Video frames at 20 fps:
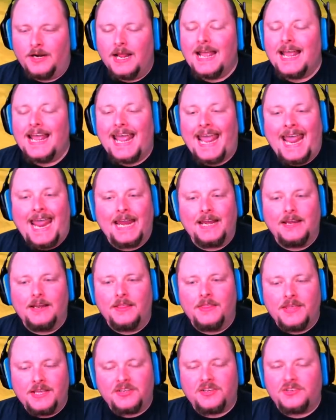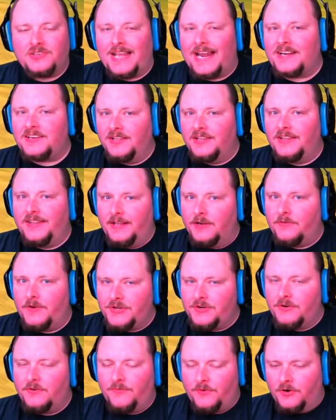And this is actually the
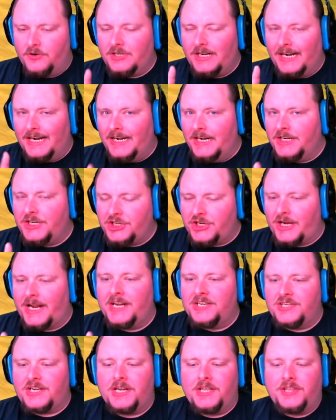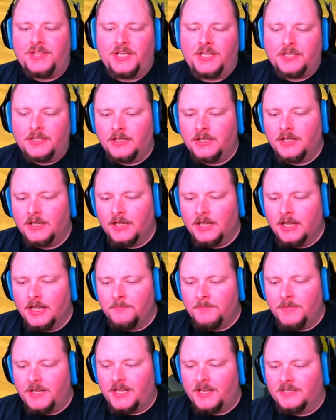original version. I didn't change anything
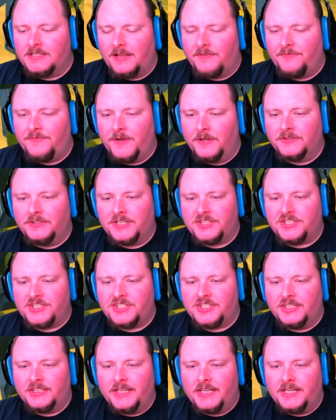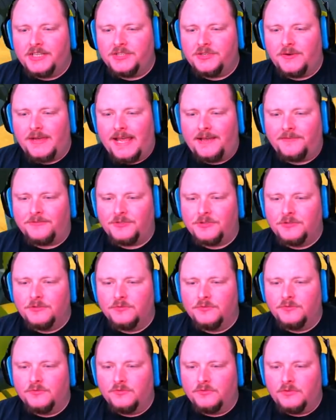because I felt it silly to have
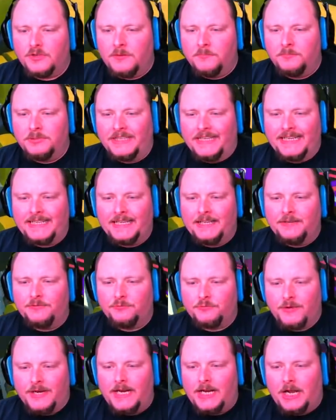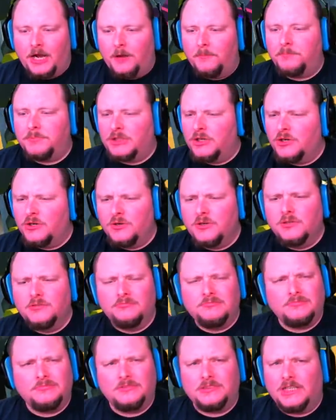to completely re-upload
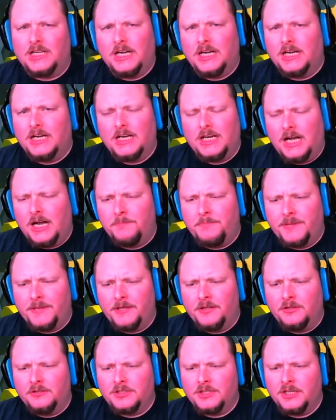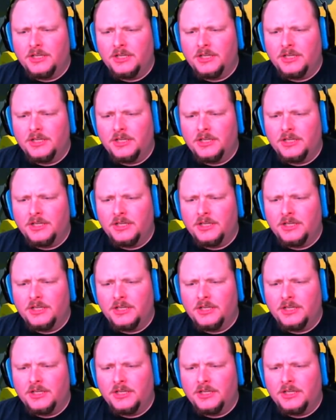a build